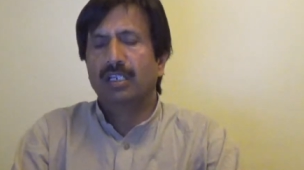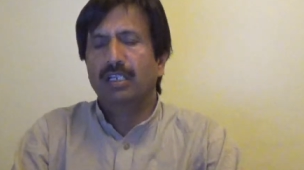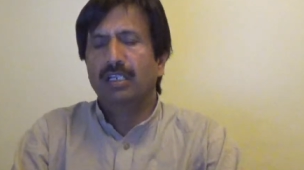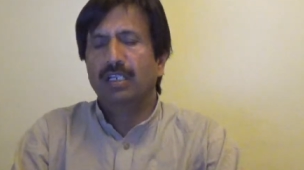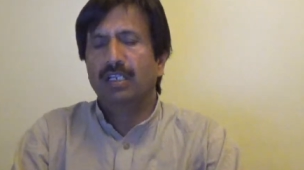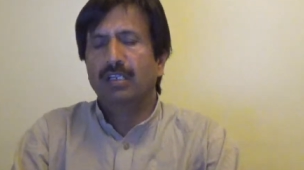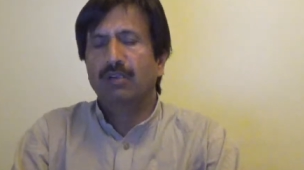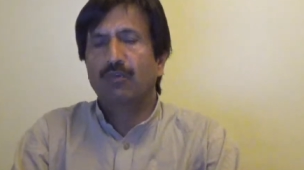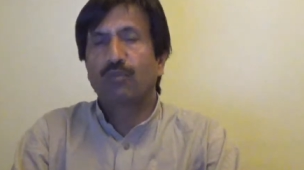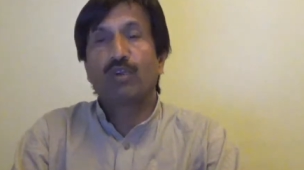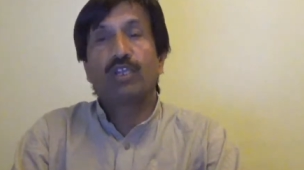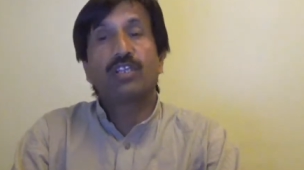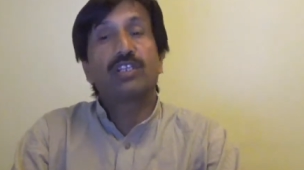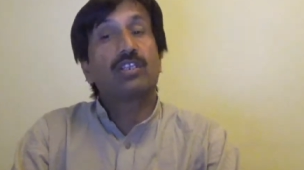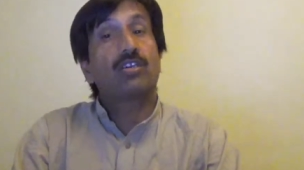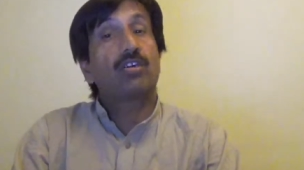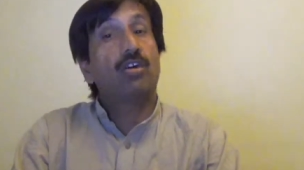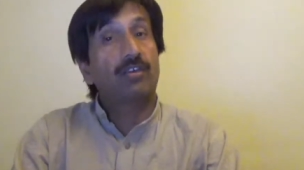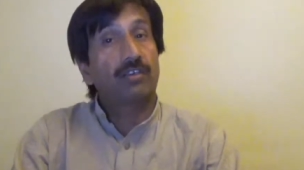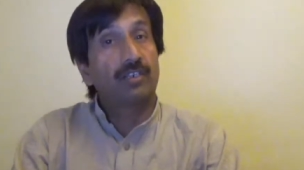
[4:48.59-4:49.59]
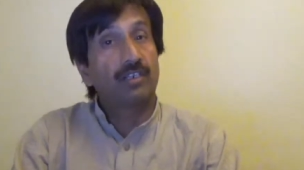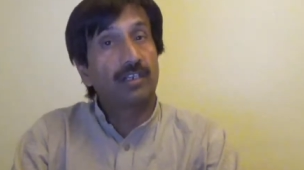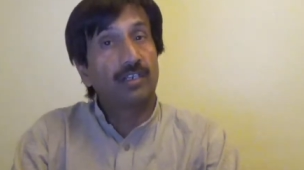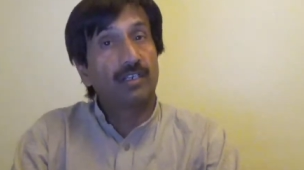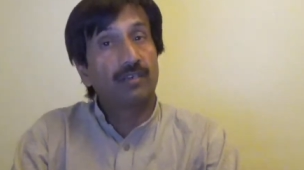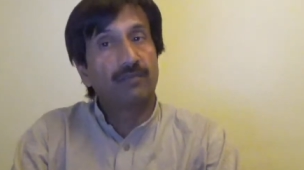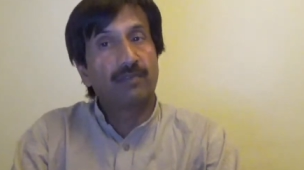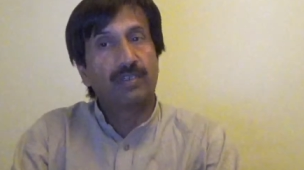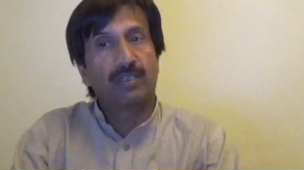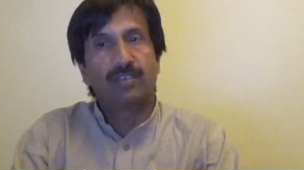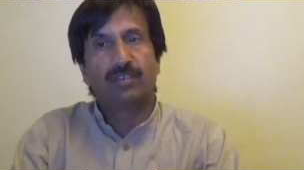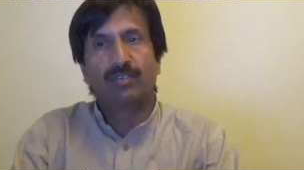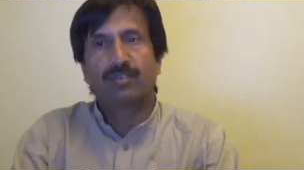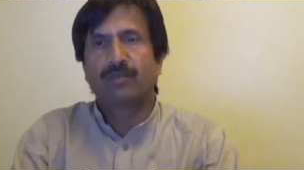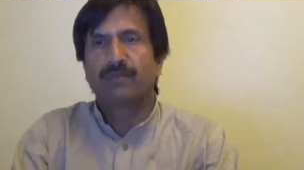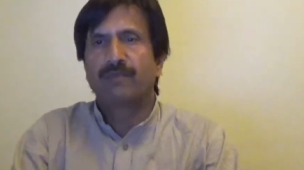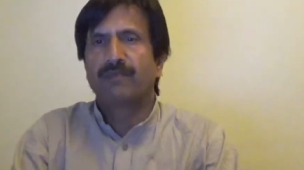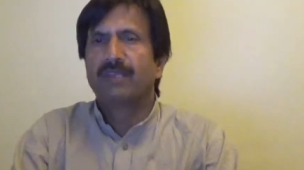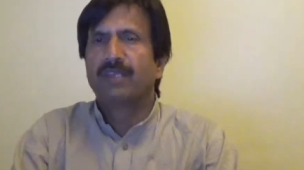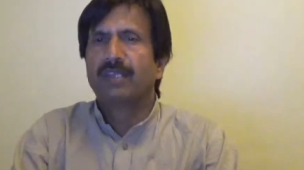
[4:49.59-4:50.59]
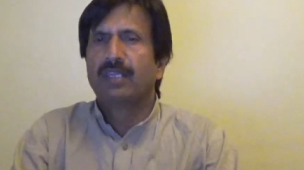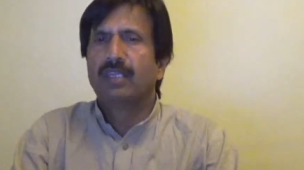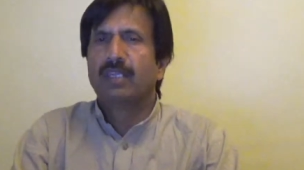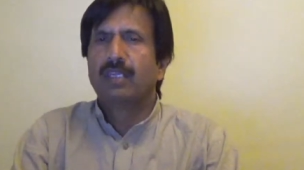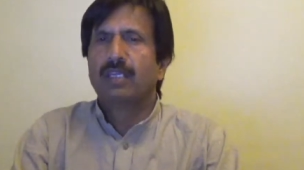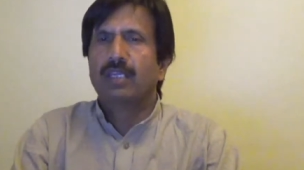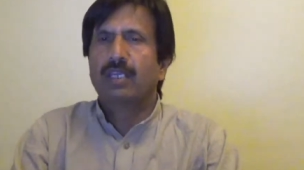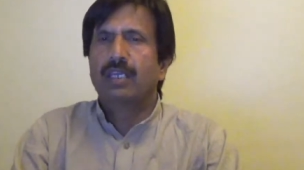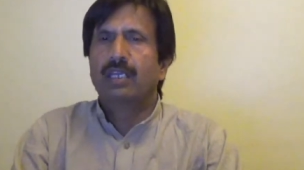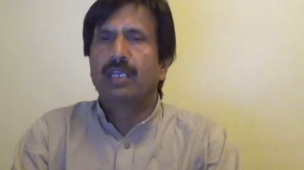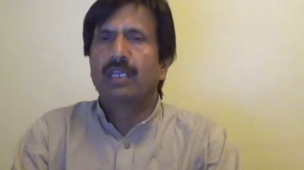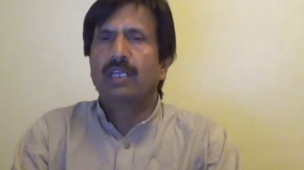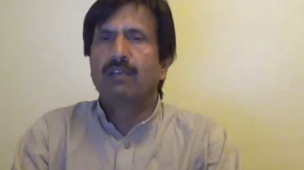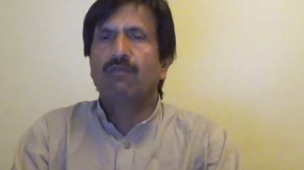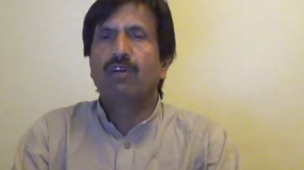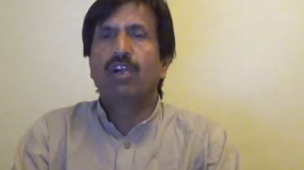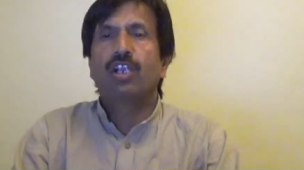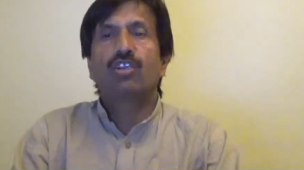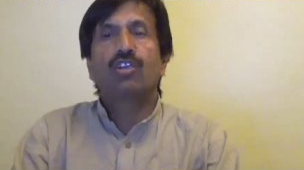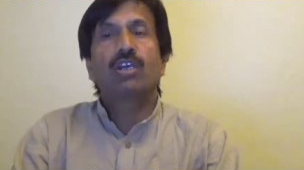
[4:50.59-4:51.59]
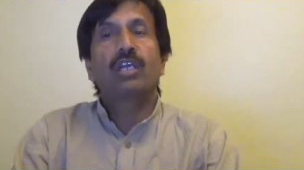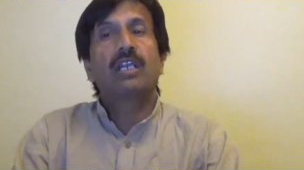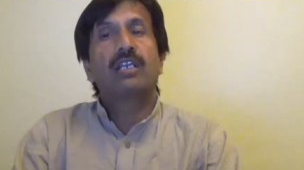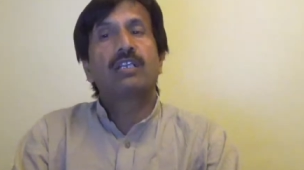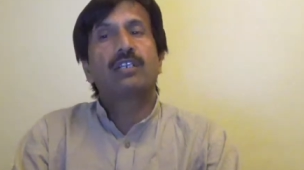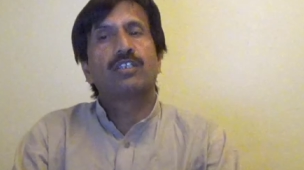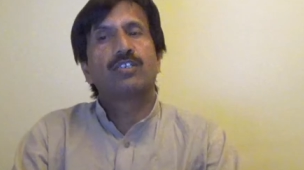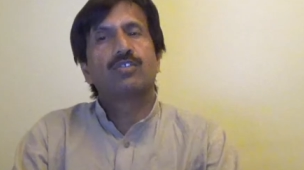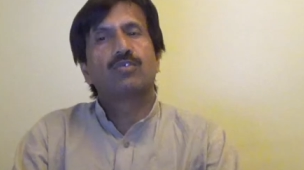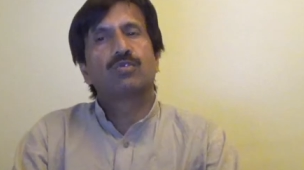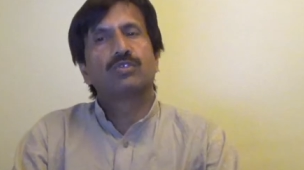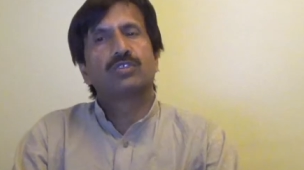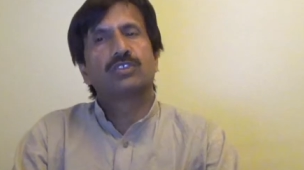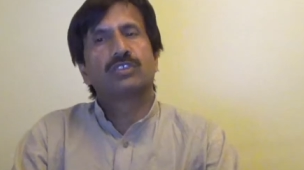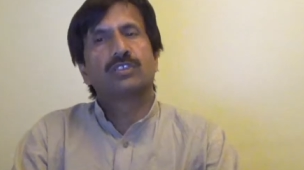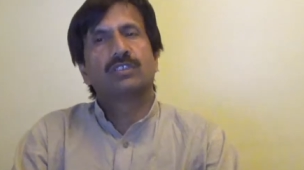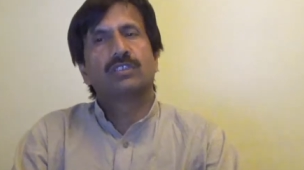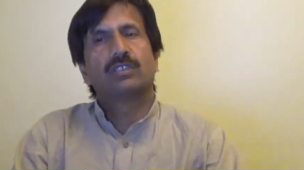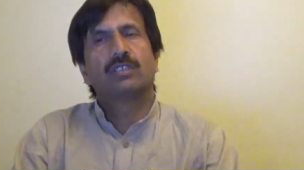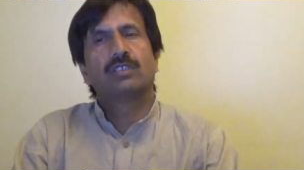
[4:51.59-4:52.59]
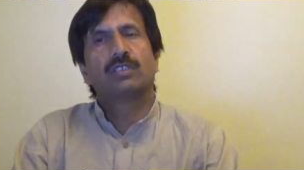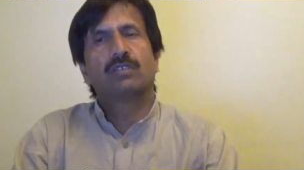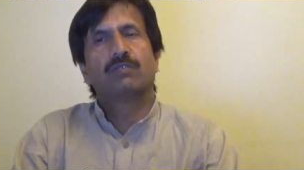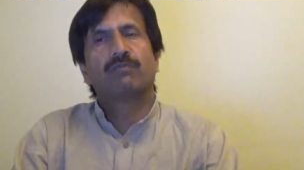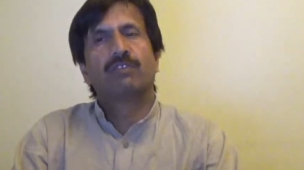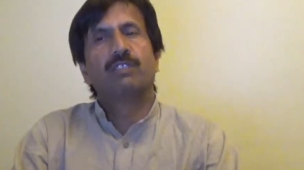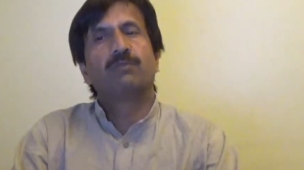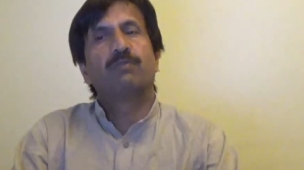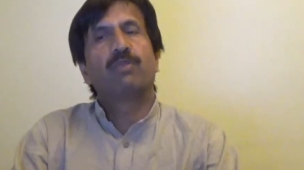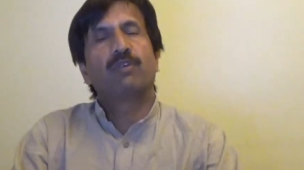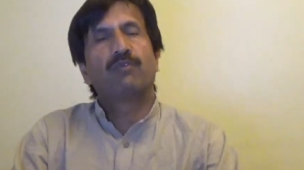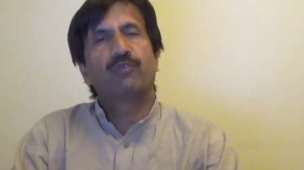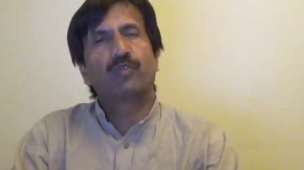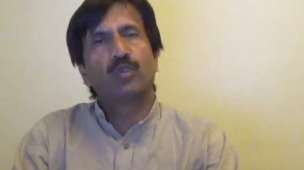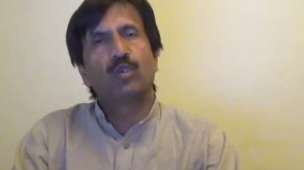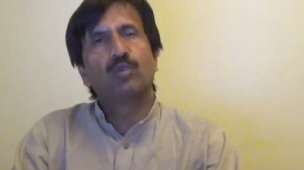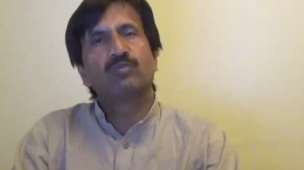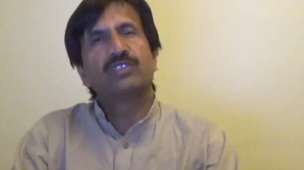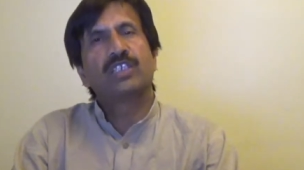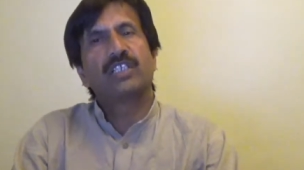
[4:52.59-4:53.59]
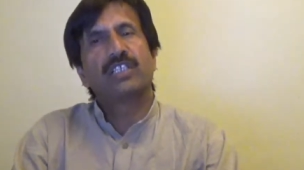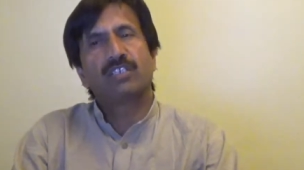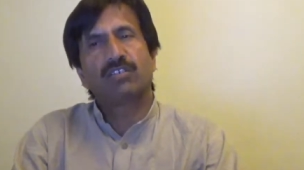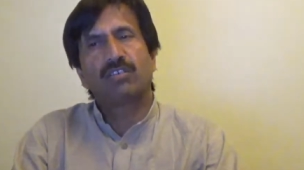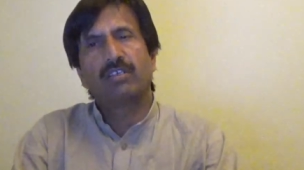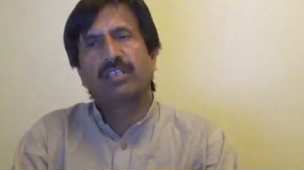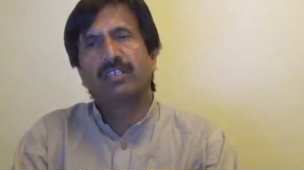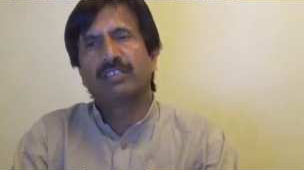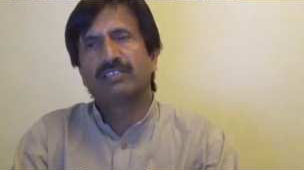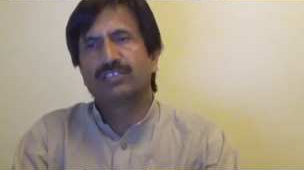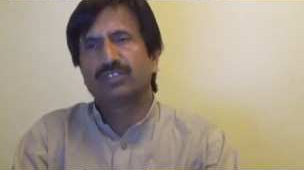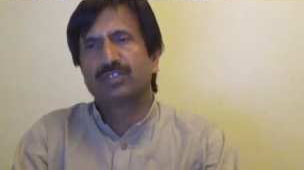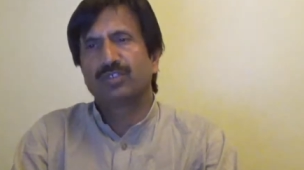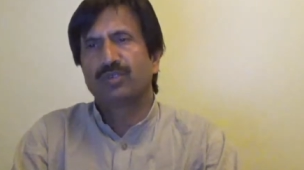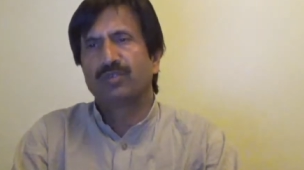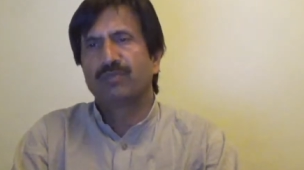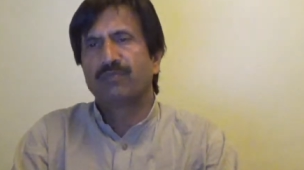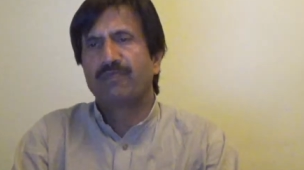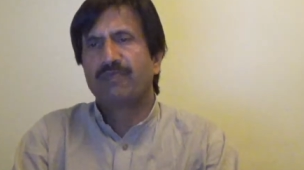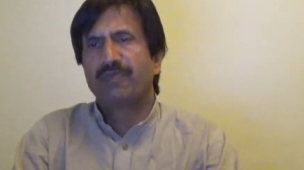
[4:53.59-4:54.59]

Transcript: uh, wear the cotton underwear you know uh, avoid toilet tissues uh, with perfumes or the colors you know